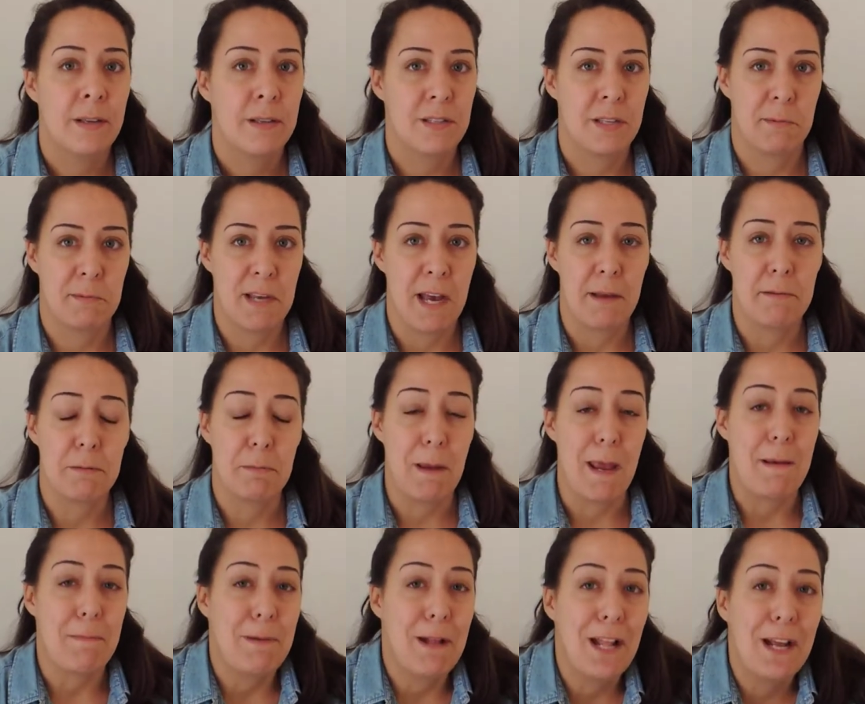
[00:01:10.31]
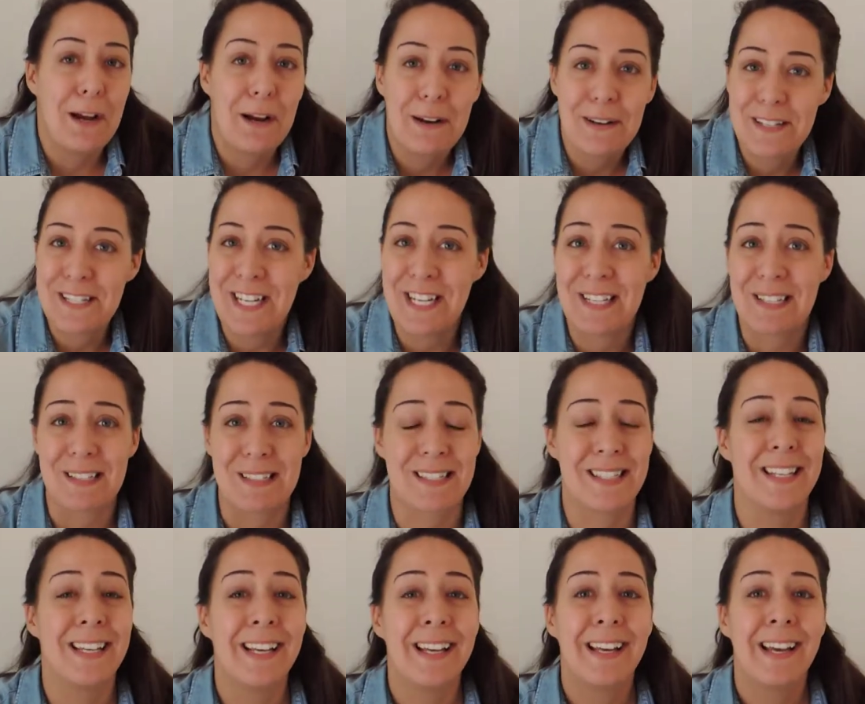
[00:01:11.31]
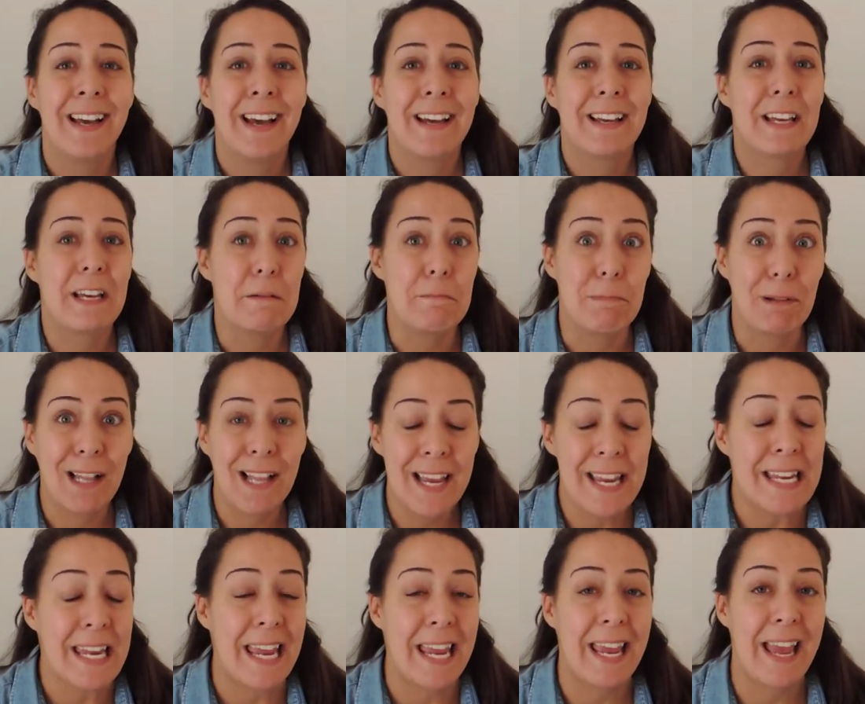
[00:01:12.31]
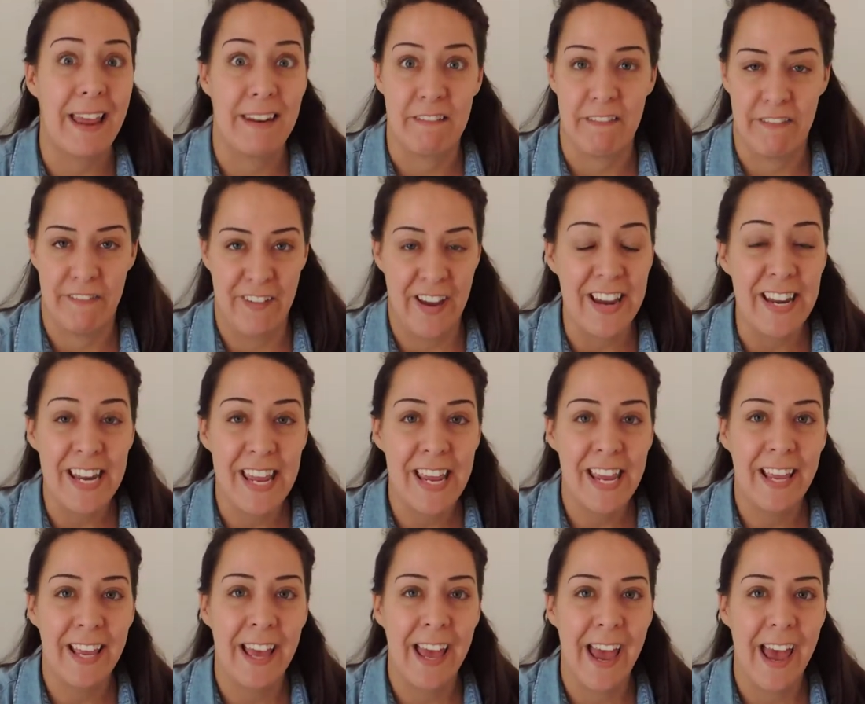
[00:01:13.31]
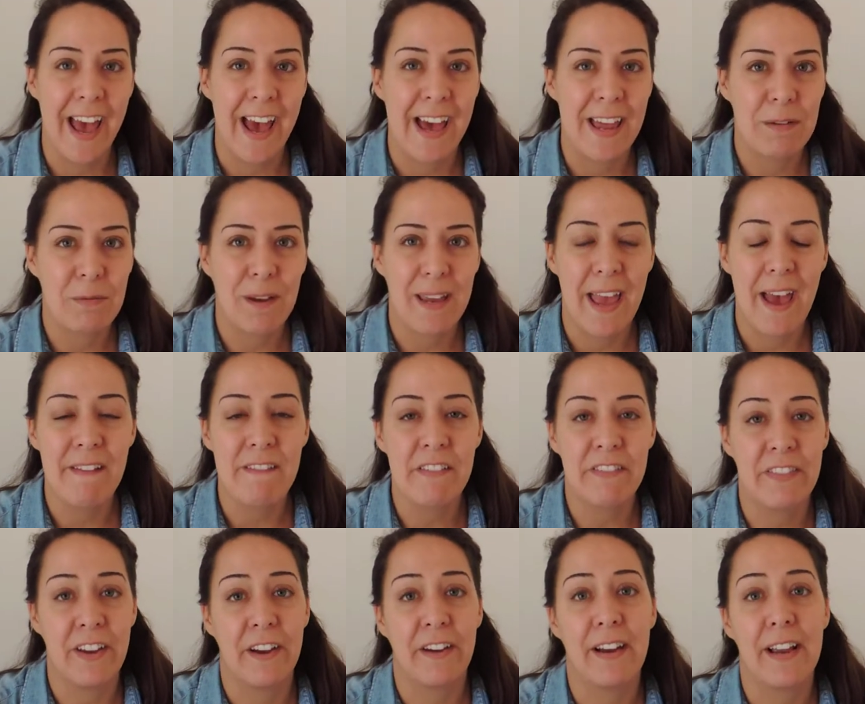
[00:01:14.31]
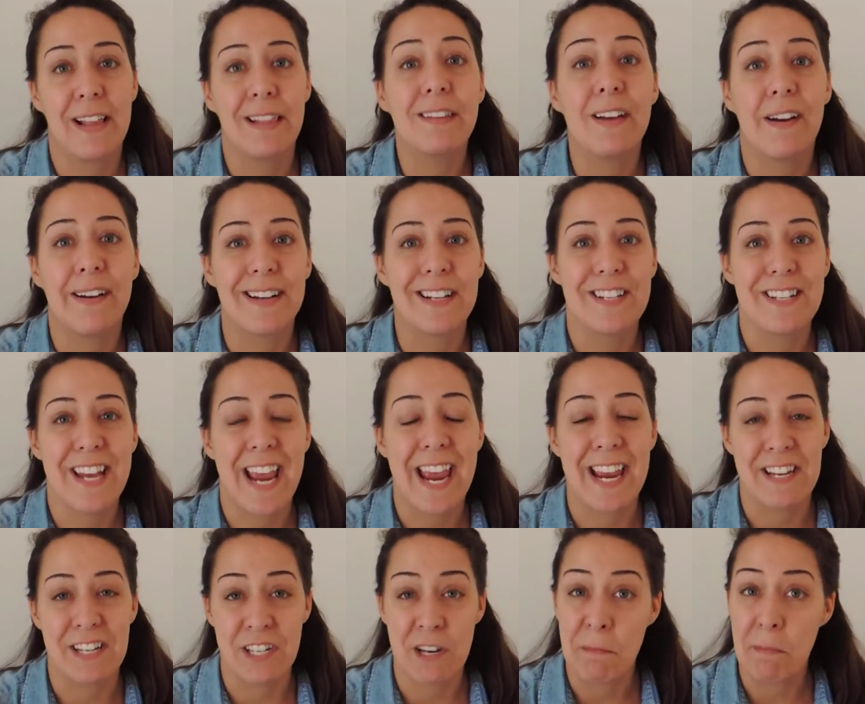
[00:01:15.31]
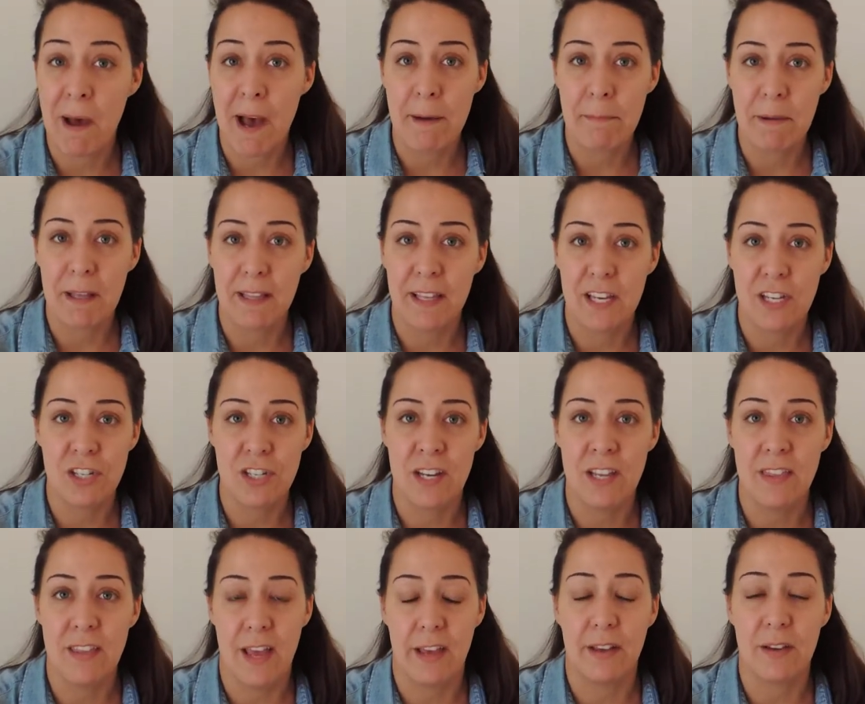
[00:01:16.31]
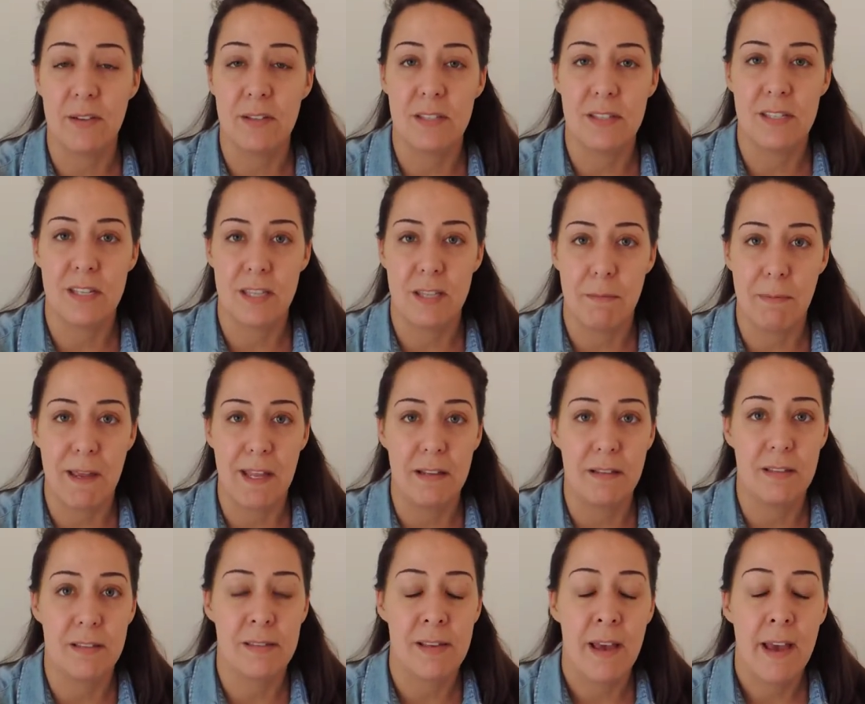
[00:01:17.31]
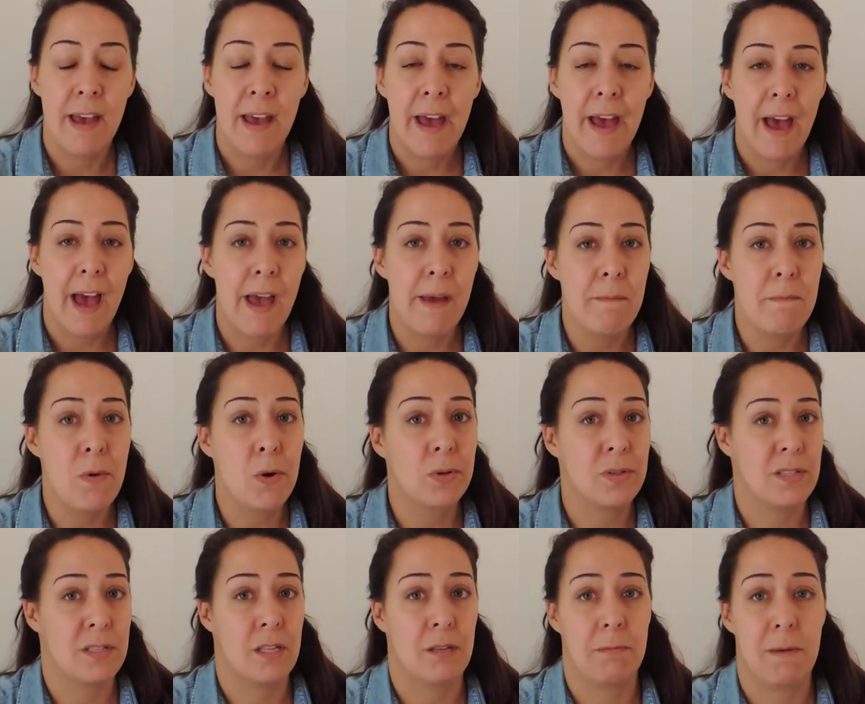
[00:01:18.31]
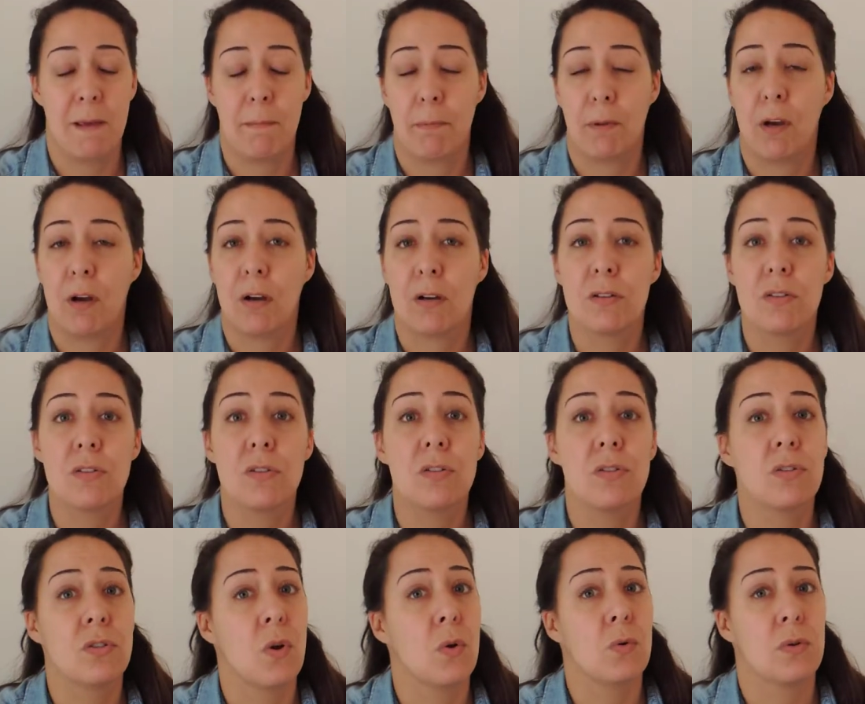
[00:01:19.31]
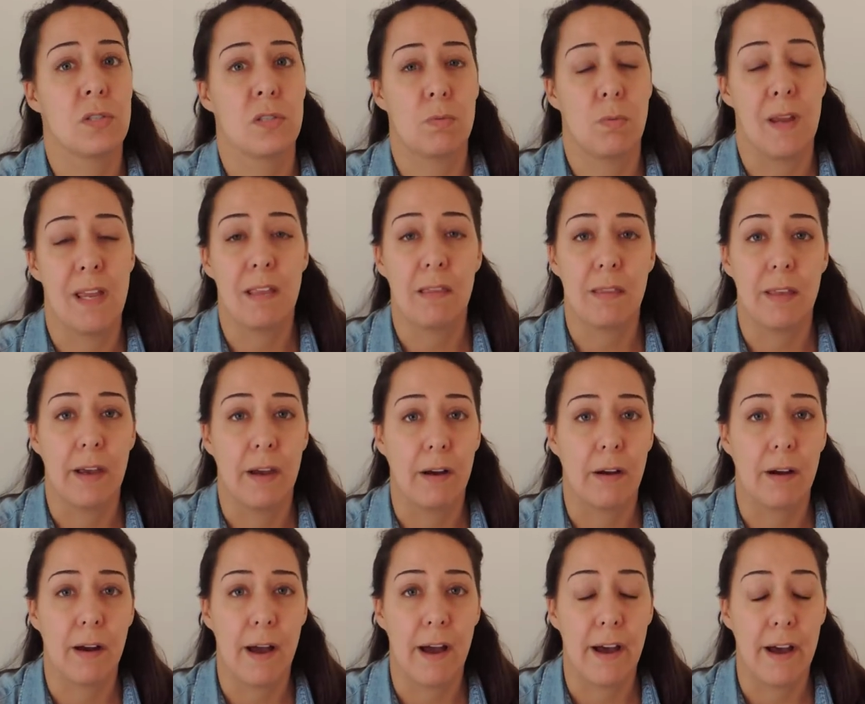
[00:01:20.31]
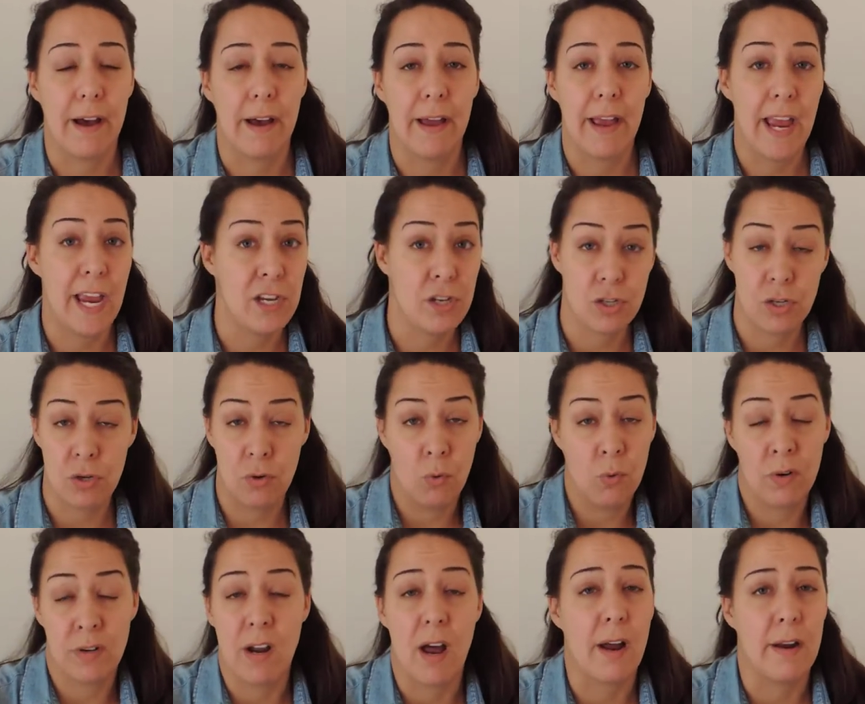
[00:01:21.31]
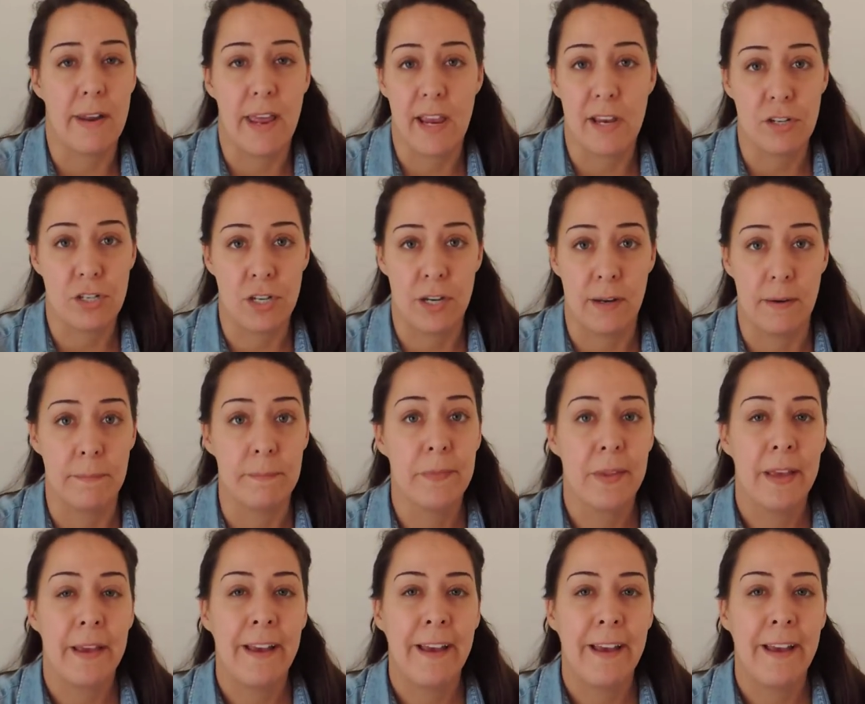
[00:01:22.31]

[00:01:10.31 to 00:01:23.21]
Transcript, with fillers: Sometimes people are just complaining and fighting, and we have a very large Haitian population that goes to the bins, and most of the people are so sweet there, uh, Haitian or non-Haitian,